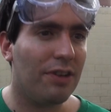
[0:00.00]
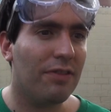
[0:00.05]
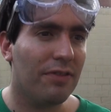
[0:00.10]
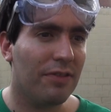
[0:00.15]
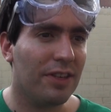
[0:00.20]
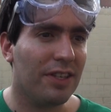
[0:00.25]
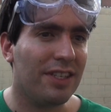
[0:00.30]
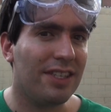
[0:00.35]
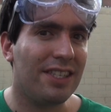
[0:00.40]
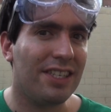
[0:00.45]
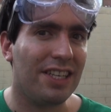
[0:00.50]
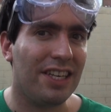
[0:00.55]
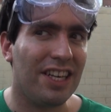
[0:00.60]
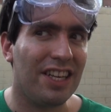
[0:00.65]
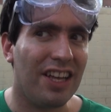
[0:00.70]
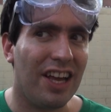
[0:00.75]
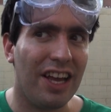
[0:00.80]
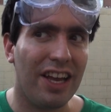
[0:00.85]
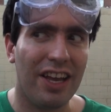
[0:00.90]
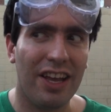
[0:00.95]
can really
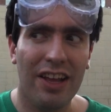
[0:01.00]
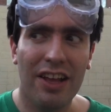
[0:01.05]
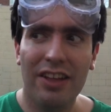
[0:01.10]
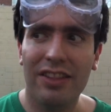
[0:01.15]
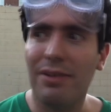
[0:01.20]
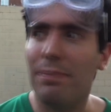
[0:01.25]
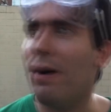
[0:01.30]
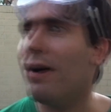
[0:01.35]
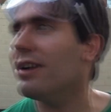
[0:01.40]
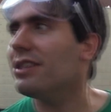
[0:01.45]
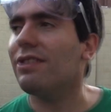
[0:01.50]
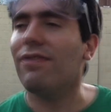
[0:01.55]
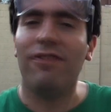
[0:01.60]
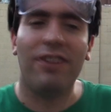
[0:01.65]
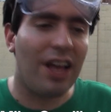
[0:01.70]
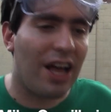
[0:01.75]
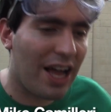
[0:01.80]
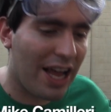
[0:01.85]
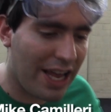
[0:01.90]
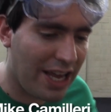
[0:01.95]
see like the parts
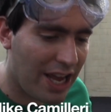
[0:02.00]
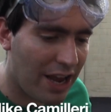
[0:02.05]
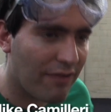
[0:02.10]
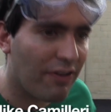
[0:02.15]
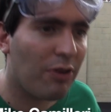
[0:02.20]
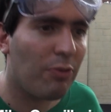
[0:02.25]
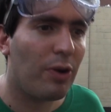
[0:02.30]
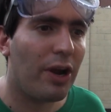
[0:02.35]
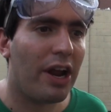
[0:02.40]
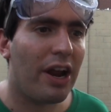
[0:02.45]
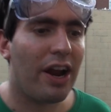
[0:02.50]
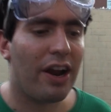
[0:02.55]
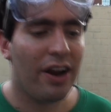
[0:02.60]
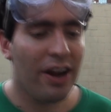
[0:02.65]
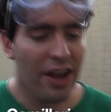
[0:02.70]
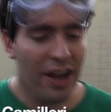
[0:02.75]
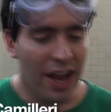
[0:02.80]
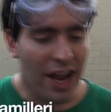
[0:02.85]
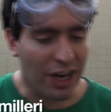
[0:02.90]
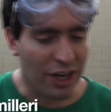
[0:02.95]
flying everywhere.
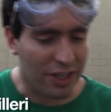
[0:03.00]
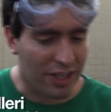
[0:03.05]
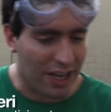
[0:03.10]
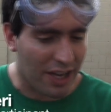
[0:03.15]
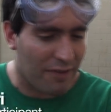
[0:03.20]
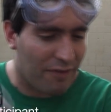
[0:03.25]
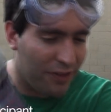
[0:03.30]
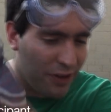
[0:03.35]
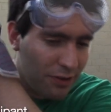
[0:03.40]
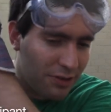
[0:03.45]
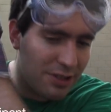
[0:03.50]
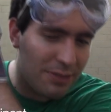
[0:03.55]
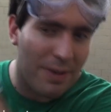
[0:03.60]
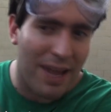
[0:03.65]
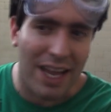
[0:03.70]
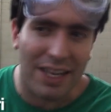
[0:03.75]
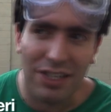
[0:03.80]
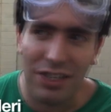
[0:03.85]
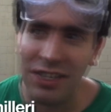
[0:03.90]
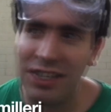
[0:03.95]
And you take a few
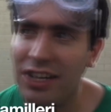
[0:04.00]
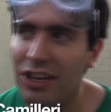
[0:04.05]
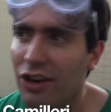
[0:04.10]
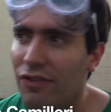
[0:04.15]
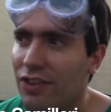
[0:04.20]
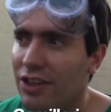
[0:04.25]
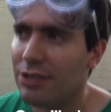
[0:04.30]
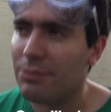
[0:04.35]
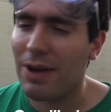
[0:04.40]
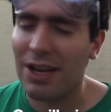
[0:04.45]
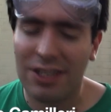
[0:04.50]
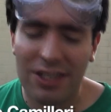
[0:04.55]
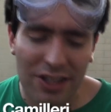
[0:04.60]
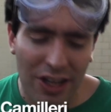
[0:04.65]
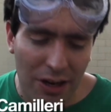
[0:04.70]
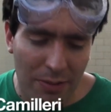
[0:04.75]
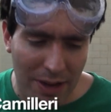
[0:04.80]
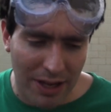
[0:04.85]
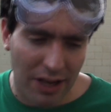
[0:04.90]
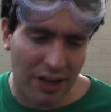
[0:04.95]
smashes here, a few smashes
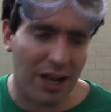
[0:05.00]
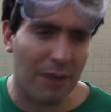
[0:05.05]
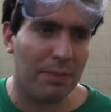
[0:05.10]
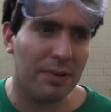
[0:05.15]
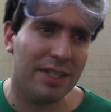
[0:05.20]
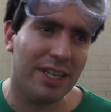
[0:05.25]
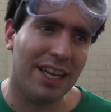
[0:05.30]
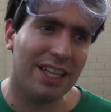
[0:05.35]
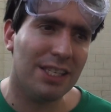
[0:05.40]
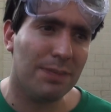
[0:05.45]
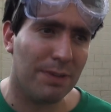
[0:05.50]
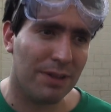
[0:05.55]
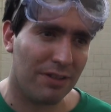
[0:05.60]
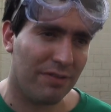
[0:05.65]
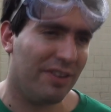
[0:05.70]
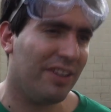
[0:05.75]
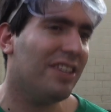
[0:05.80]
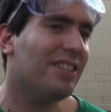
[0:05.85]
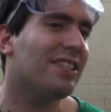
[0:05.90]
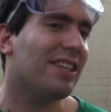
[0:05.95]
there, you make a couple dents, but
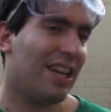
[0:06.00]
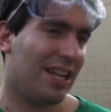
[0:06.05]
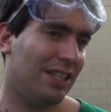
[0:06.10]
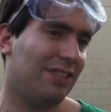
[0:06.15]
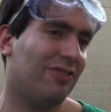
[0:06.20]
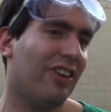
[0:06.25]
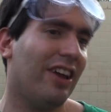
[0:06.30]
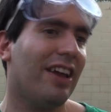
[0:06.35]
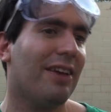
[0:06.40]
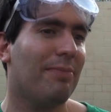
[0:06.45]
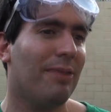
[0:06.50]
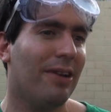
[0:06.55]
the really satisfying